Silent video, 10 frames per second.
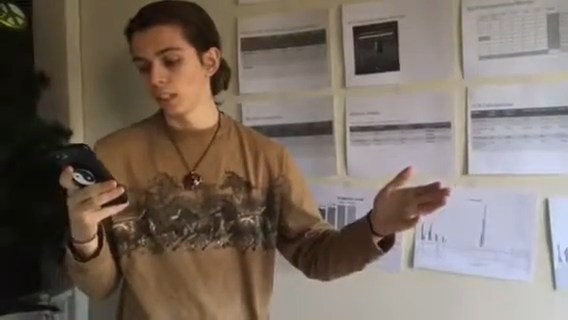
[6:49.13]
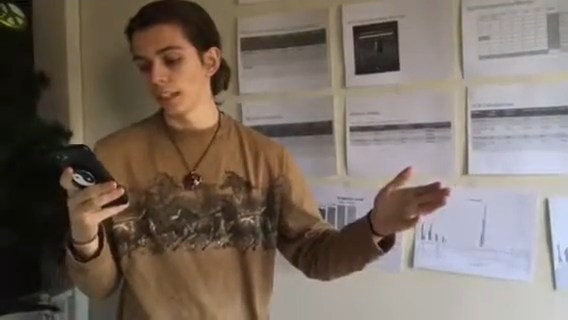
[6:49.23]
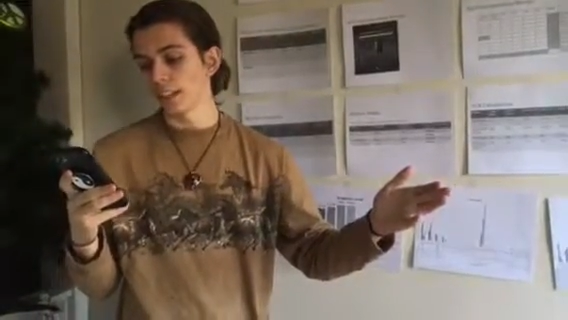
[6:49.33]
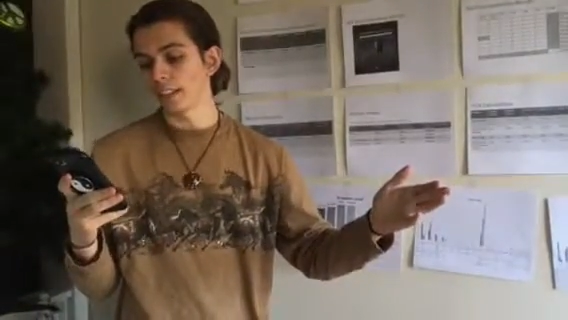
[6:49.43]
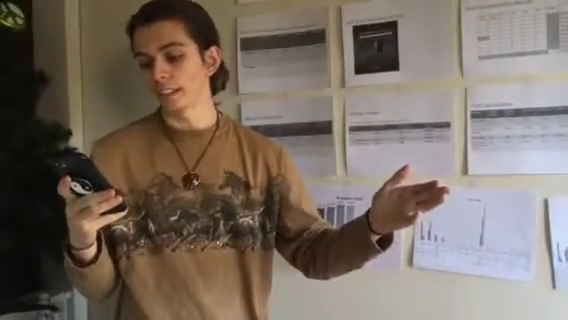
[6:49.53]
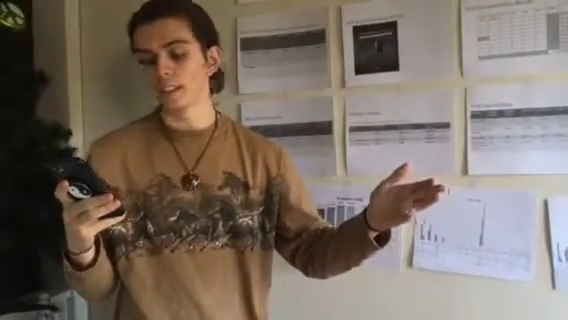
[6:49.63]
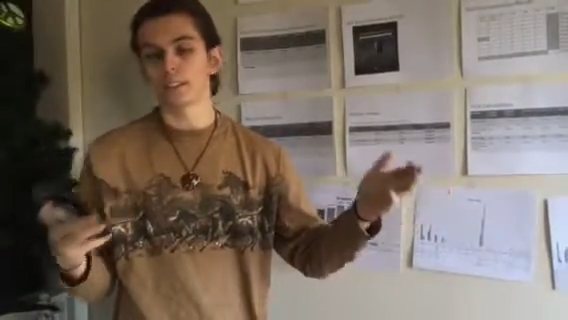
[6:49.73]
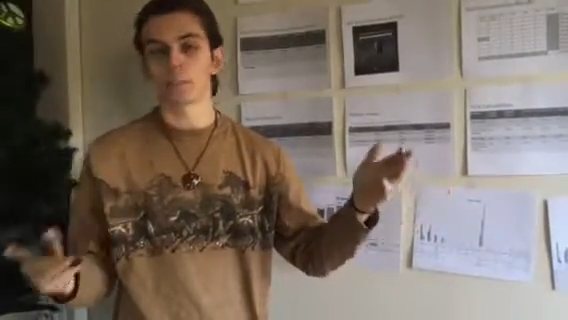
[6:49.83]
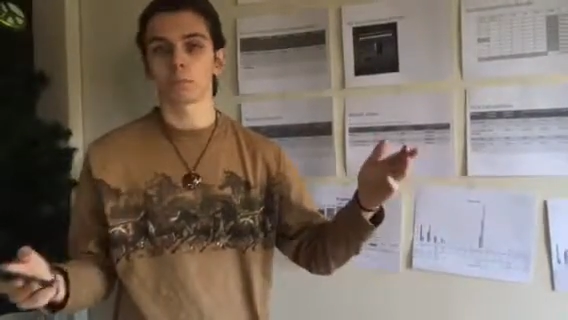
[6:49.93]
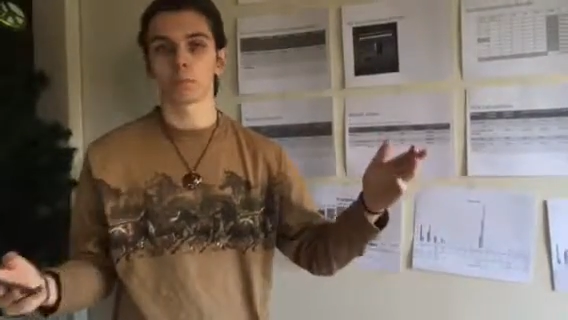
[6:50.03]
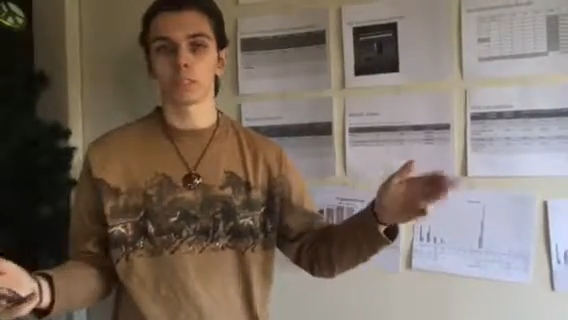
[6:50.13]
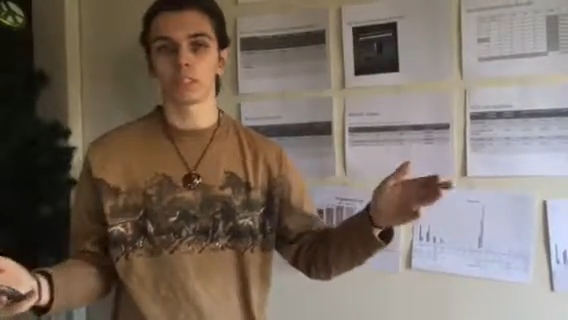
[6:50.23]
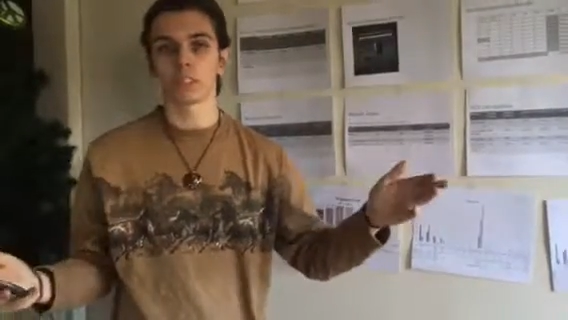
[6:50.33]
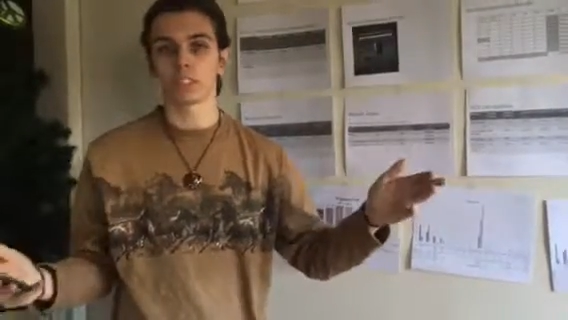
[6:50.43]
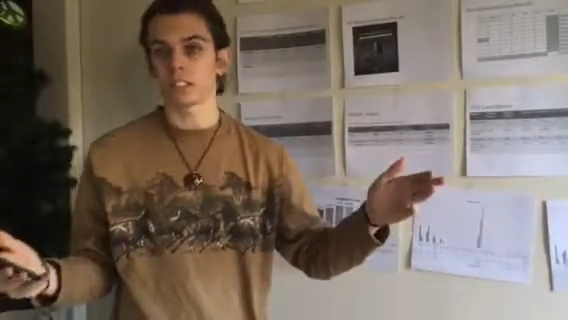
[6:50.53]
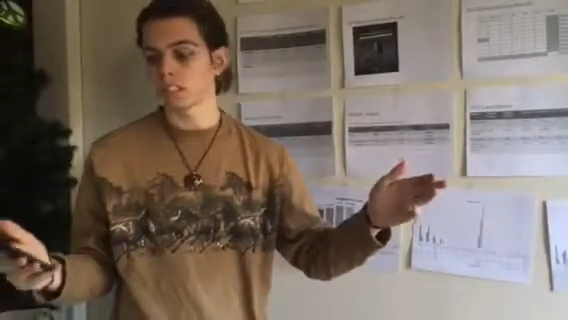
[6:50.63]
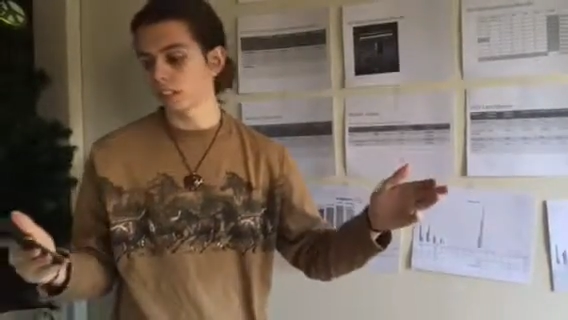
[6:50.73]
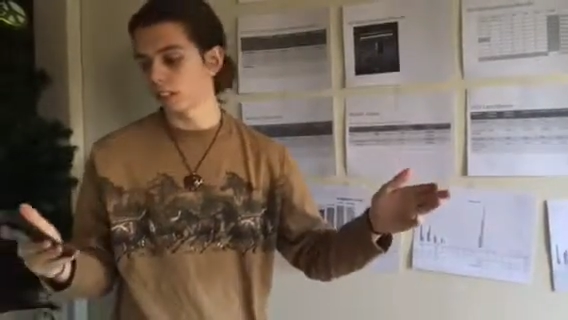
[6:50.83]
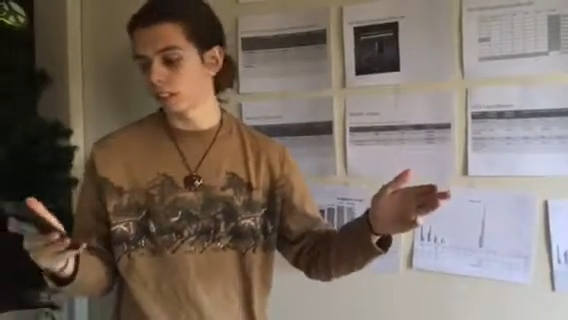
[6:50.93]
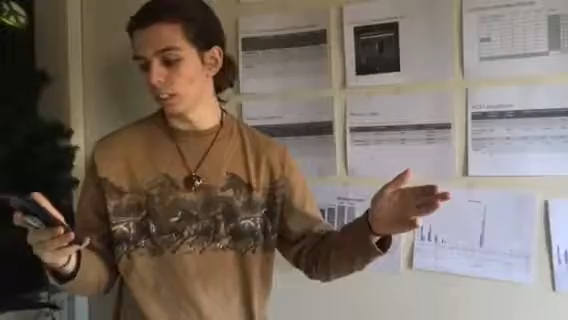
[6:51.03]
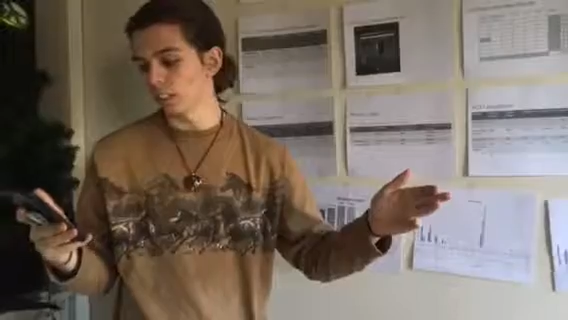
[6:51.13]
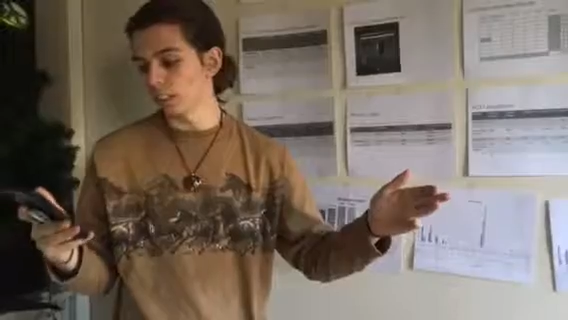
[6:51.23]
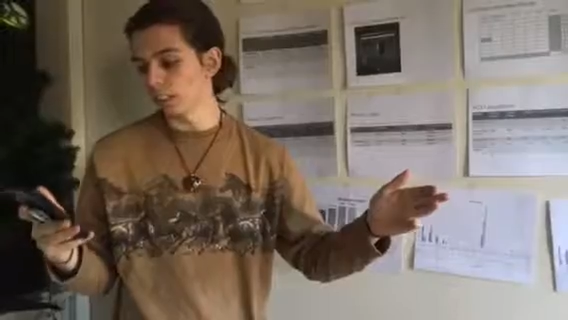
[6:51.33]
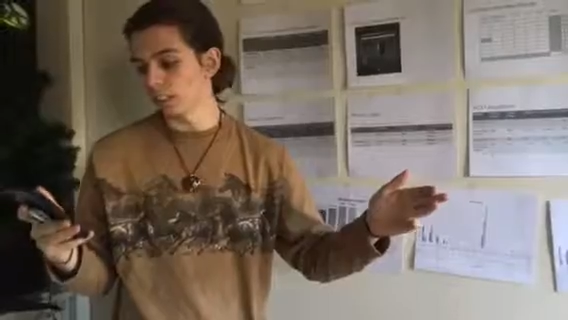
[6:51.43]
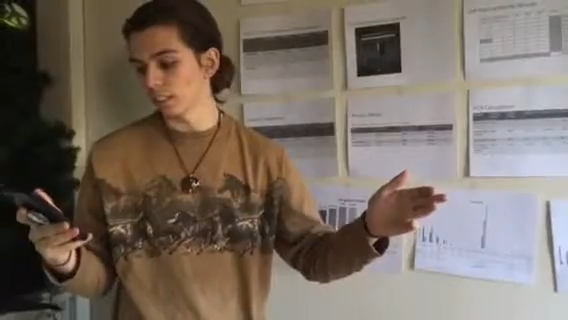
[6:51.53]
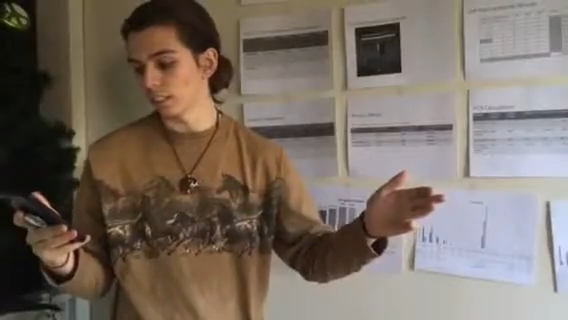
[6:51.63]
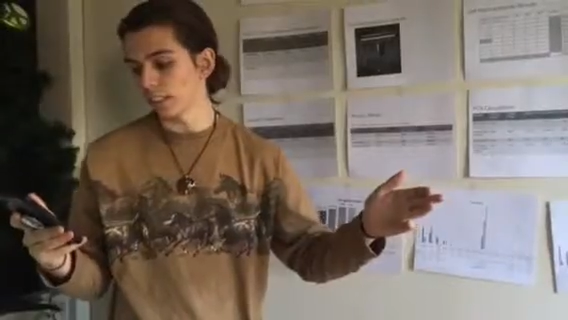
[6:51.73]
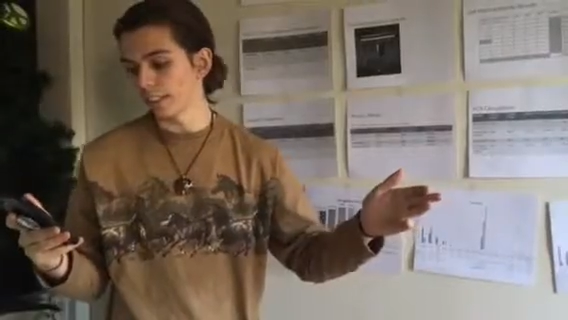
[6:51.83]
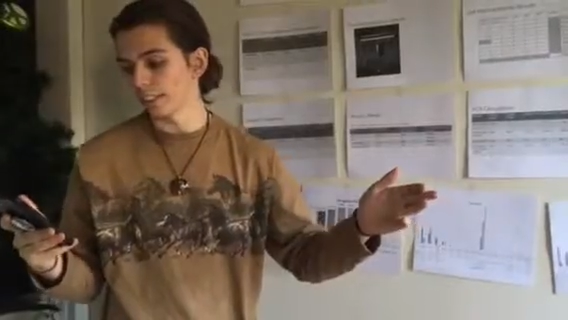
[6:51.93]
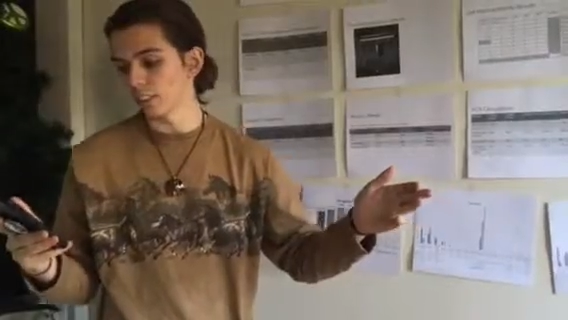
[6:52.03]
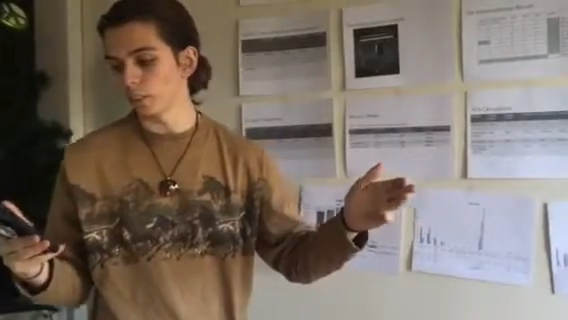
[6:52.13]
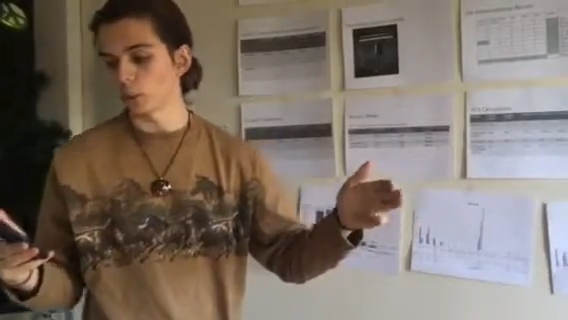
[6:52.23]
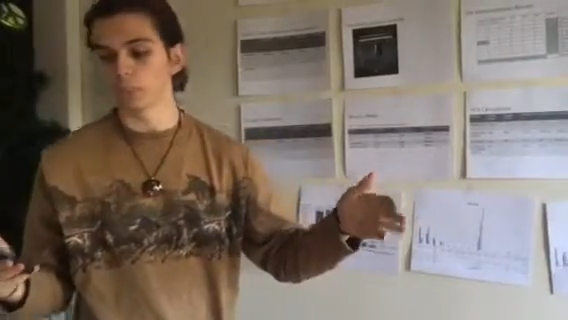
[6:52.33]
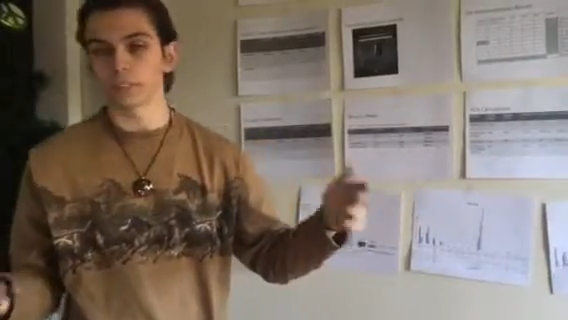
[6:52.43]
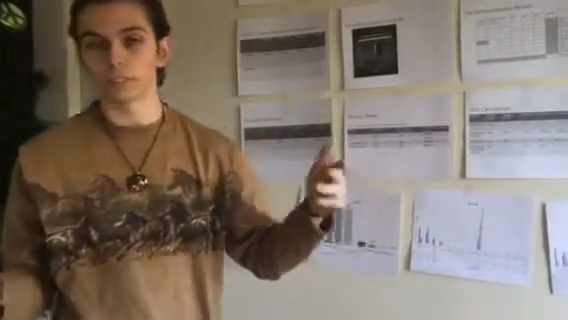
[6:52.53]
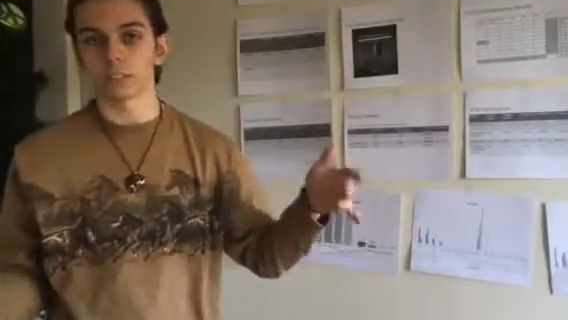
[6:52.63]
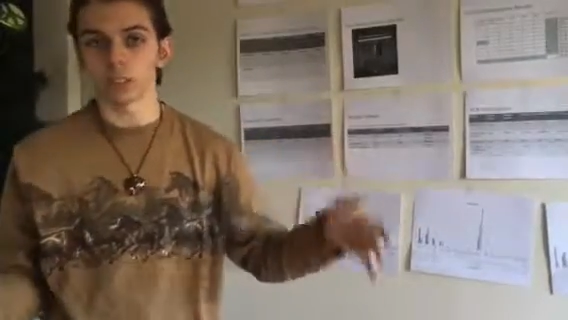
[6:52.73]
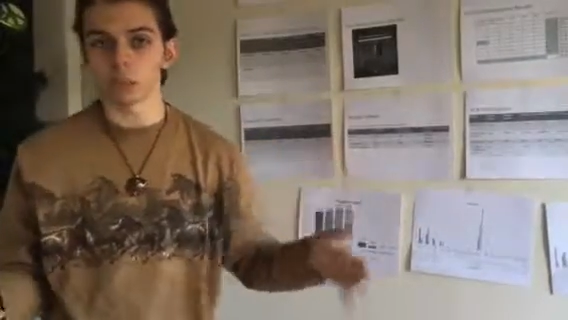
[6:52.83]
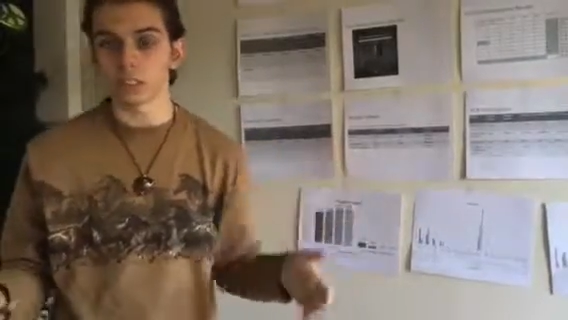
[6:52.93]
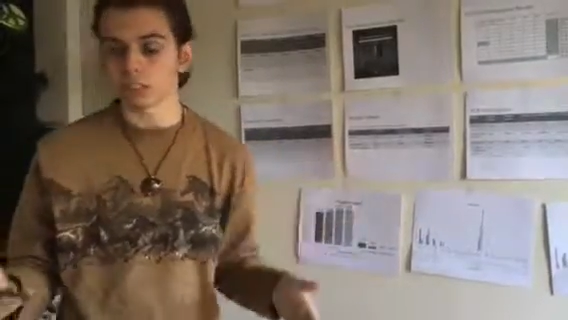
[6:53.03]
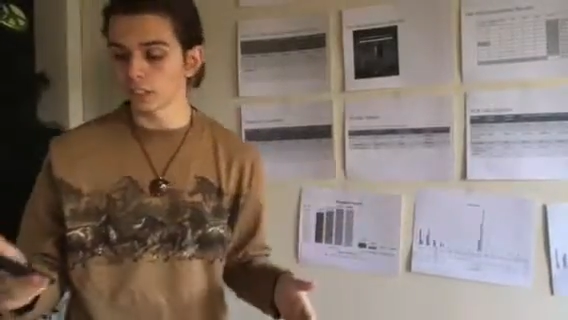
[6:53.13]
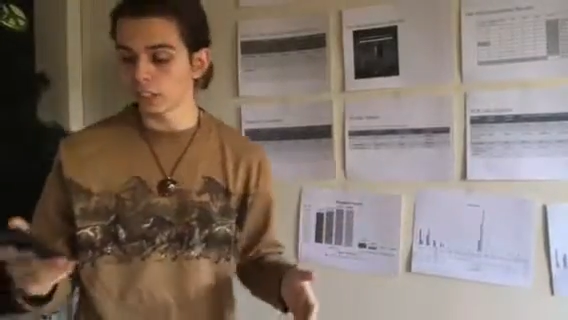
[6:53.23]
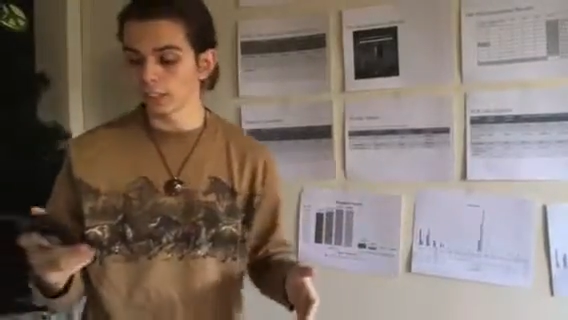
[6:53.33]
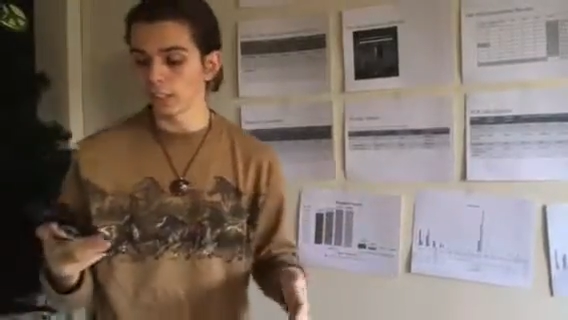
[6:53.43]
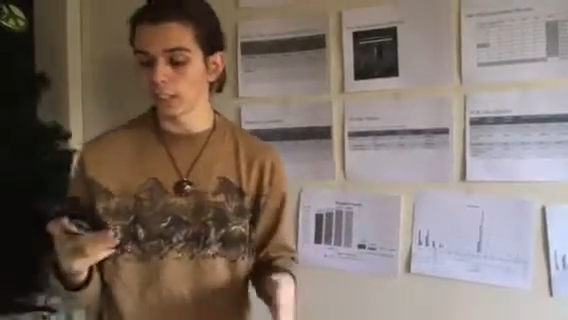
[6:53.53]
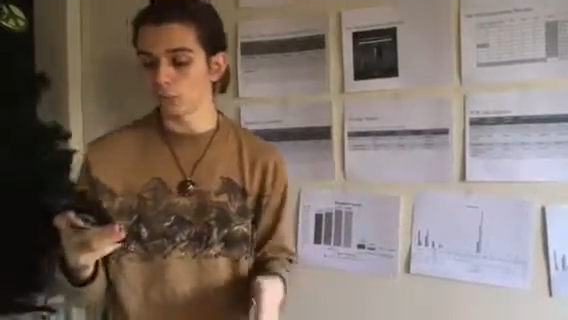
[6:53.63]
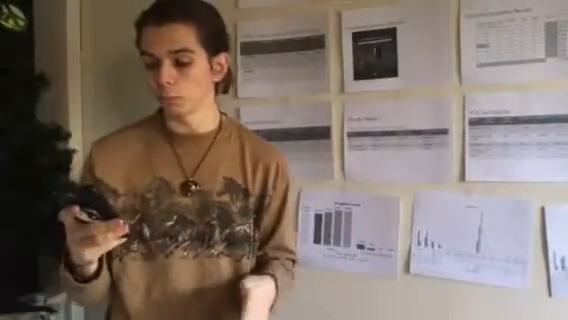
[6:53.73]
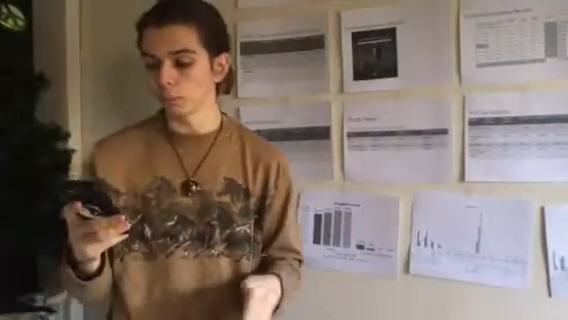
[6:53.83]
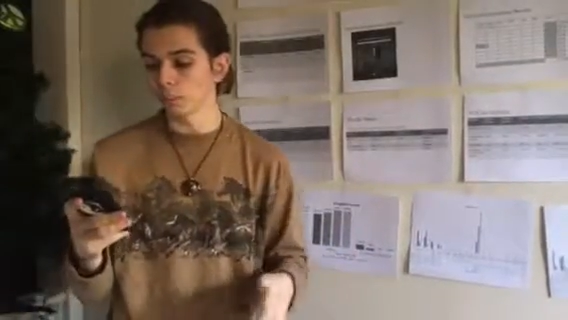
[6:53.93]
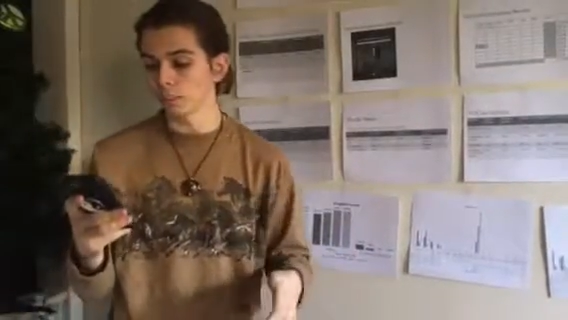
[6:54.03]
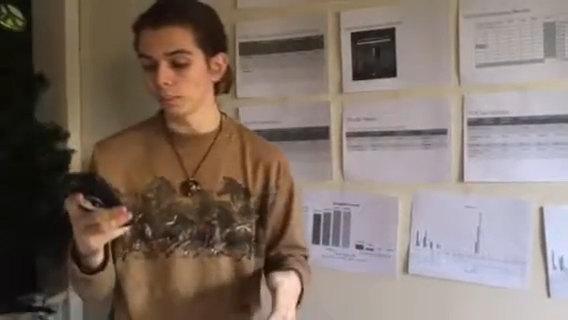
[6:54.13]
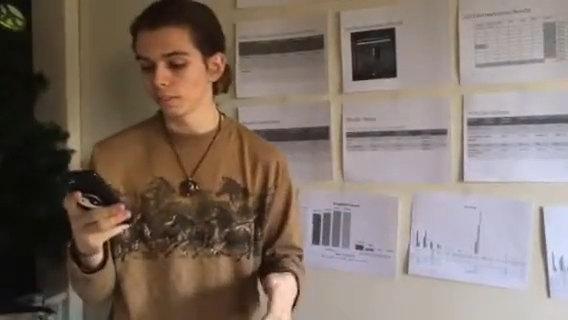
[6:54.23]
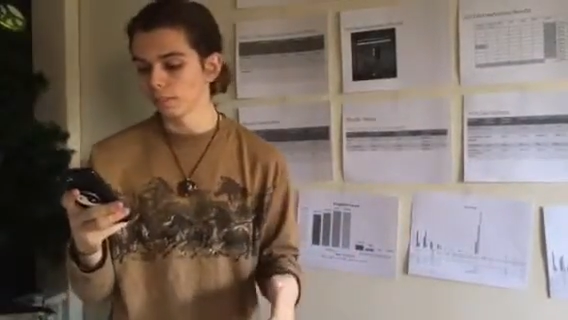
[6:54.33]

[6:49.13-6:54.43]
and proteins, on the other hand, have an absorbance of 280 nanometers.